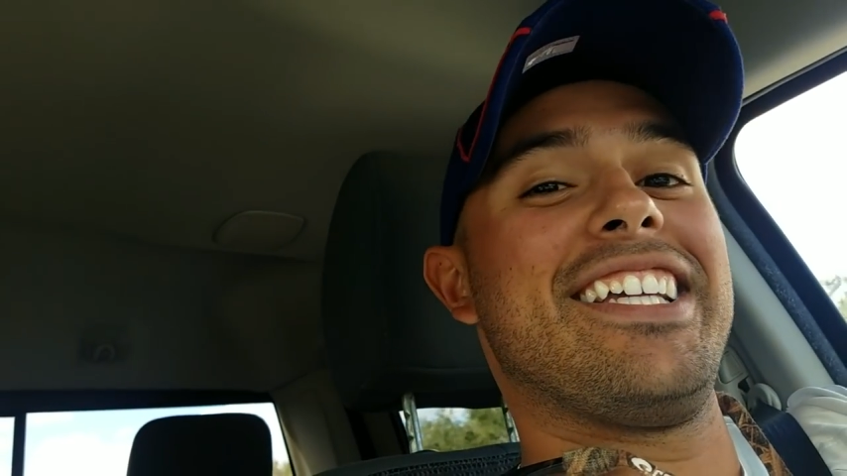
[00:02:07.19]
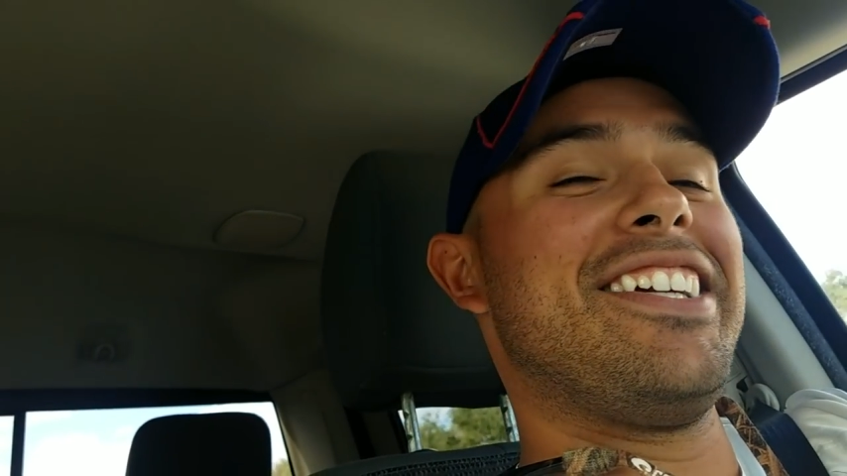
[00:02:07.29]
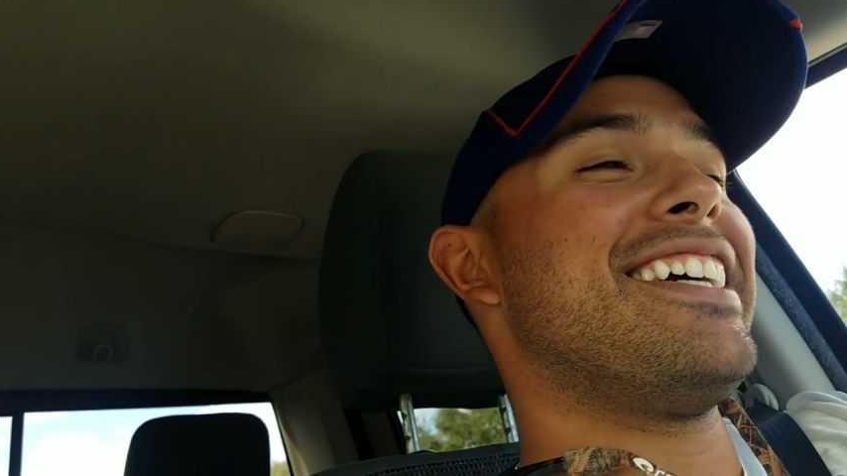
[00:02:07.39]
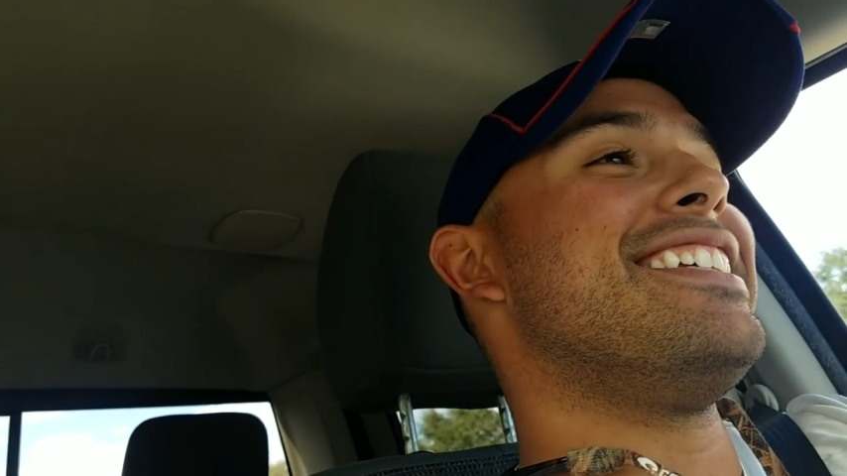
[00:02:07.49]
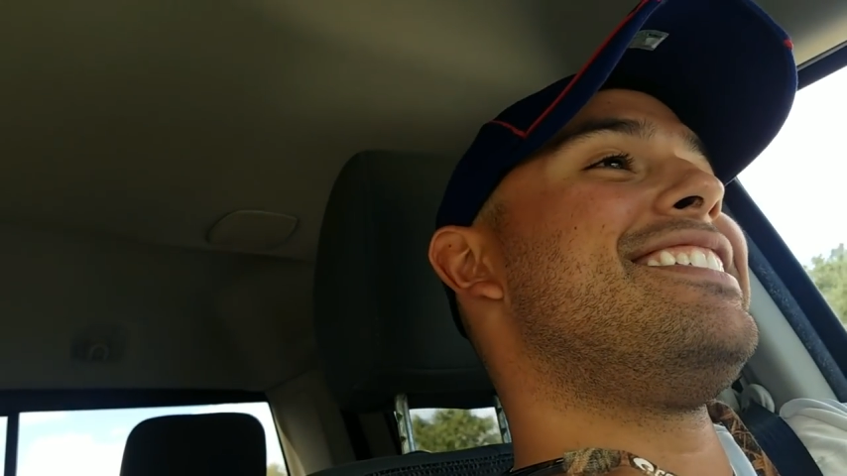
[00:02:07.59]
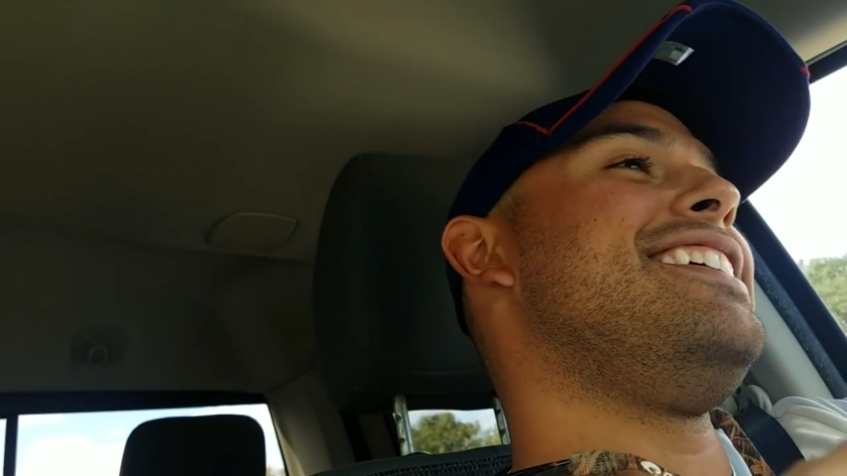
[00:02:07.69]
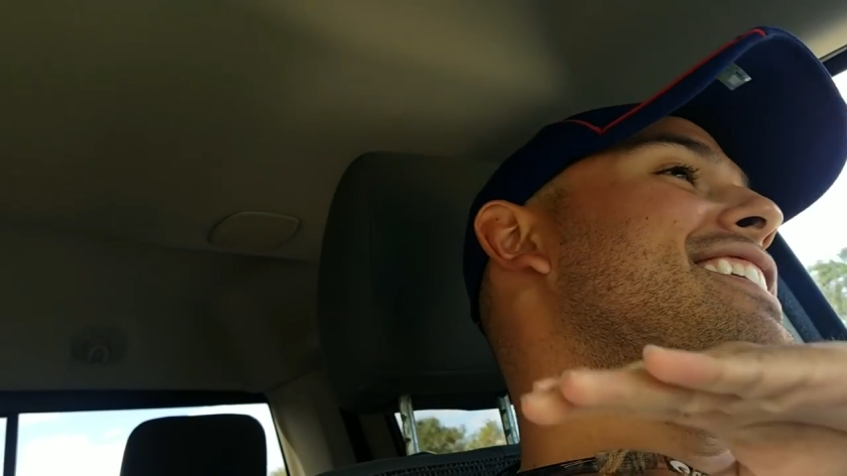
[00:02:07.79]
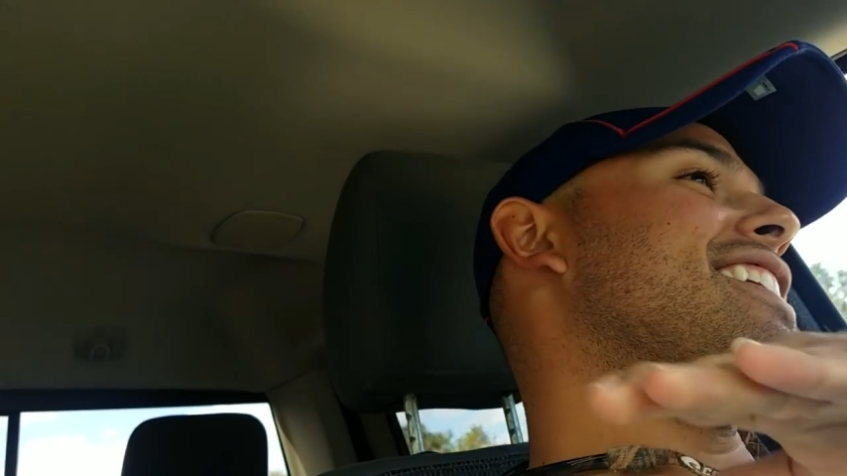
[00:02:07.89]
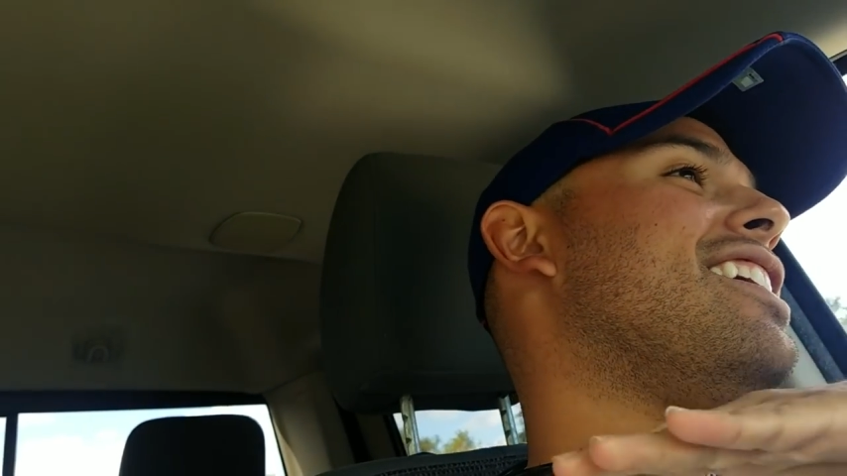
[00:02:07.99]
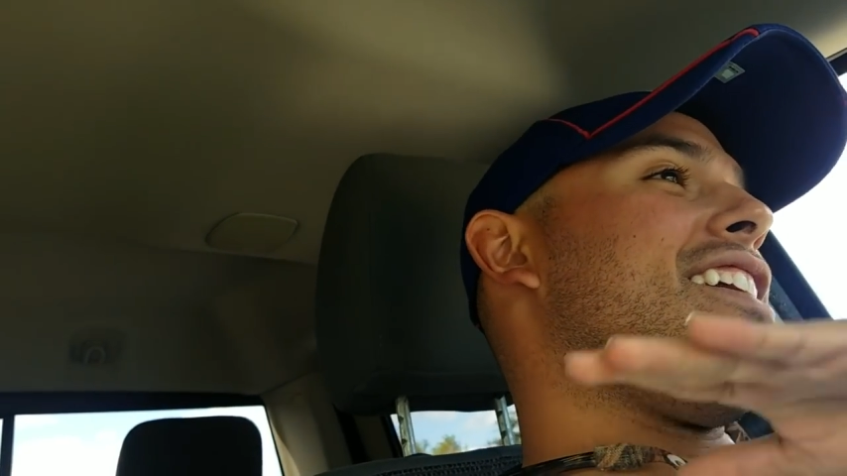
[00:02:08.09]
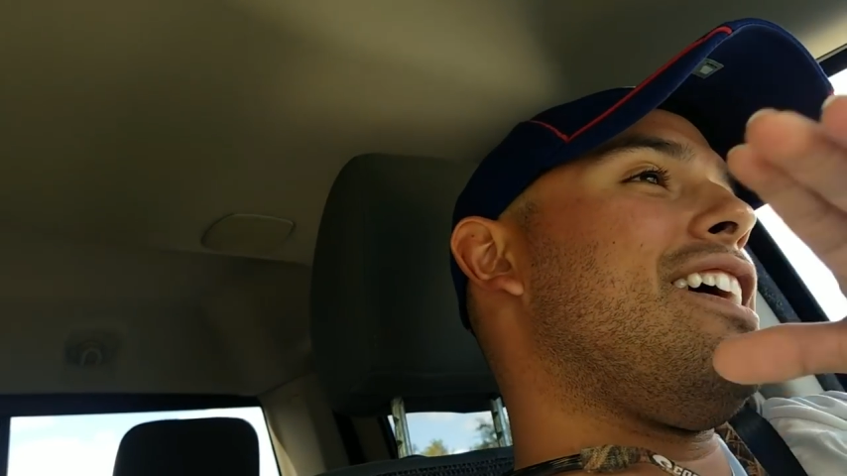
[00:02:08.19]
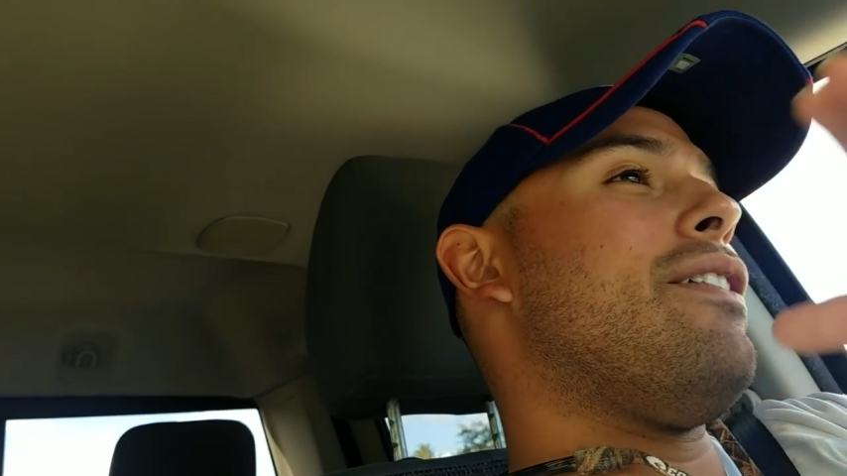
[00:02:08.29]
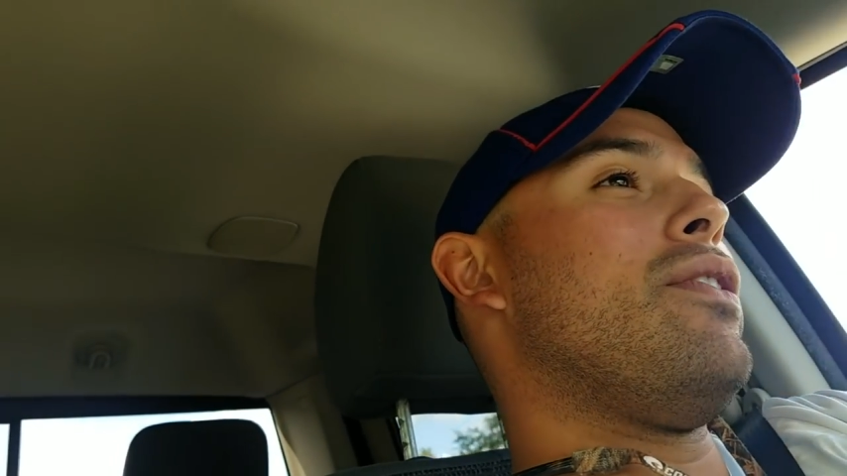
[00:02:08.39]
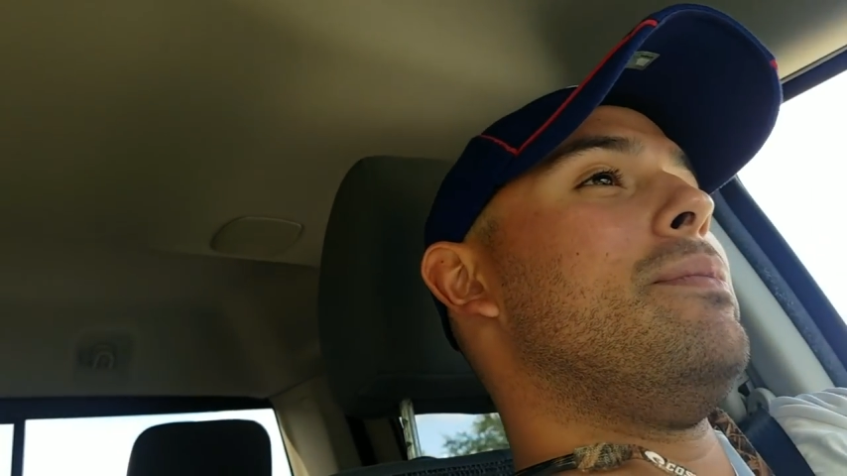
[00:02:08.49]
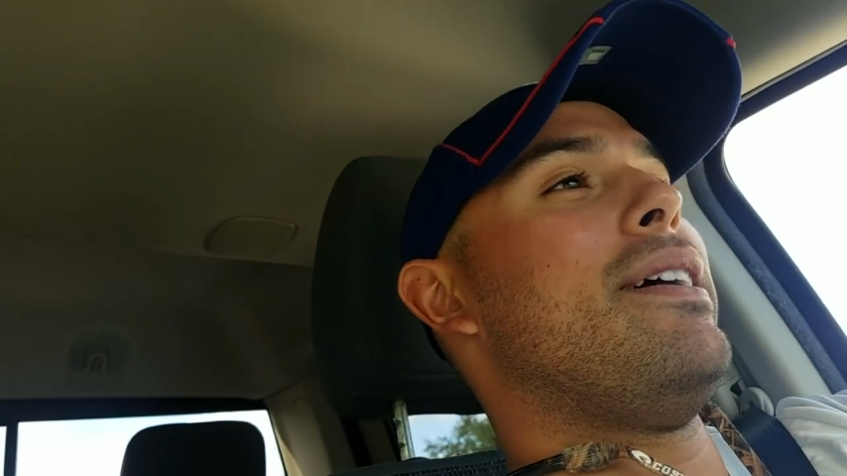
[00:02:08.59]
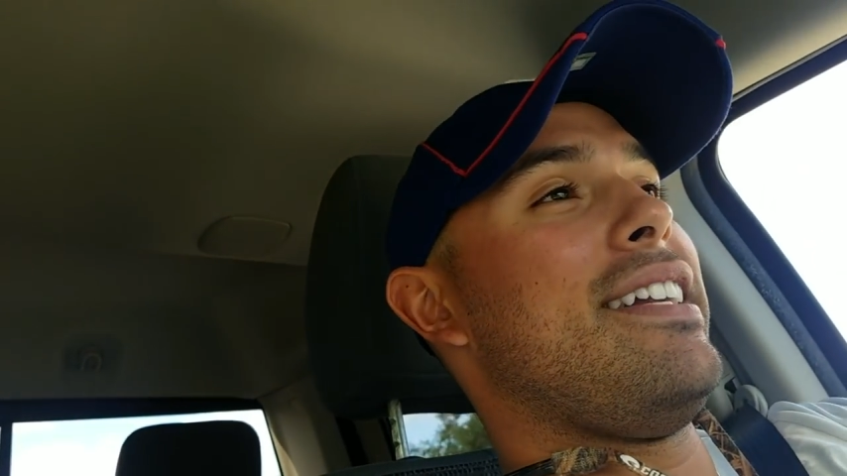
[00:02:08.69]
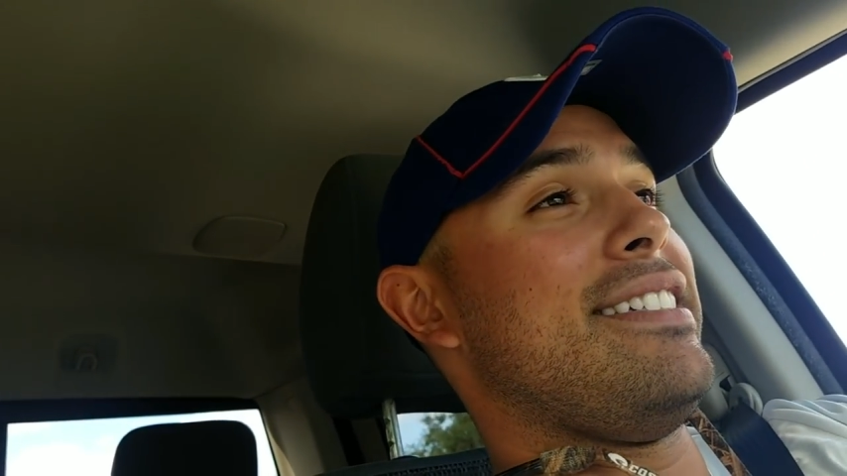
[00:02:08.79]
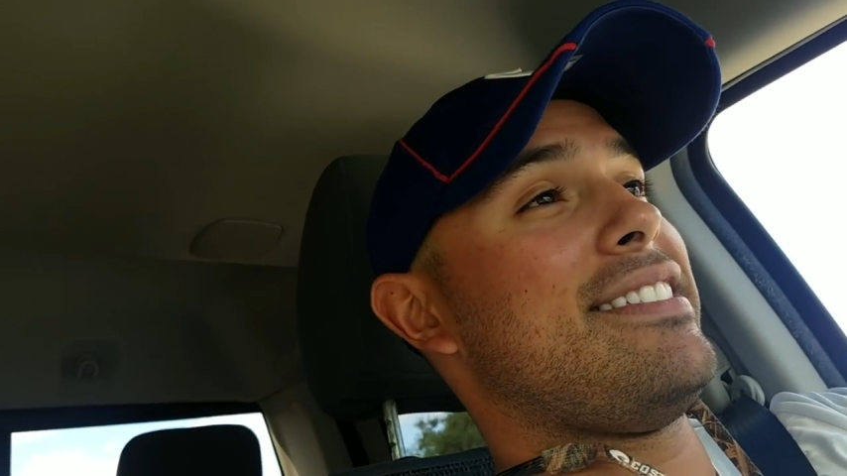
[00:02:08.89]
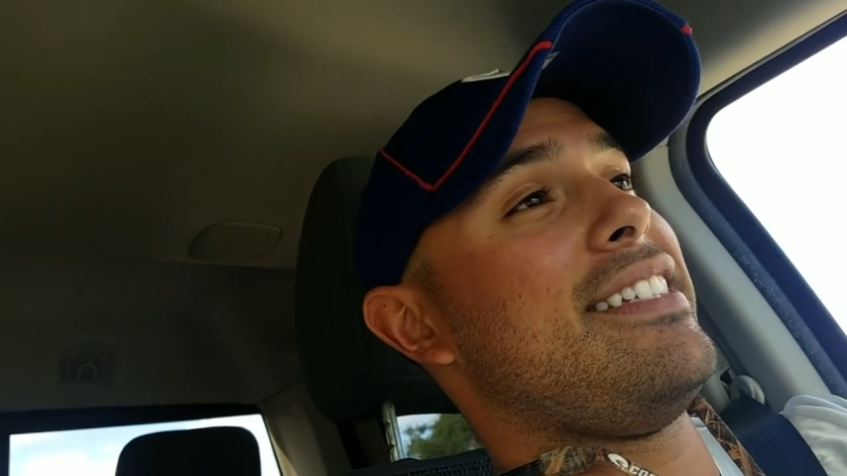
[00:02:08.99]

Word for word: you're gonna see it on everybody's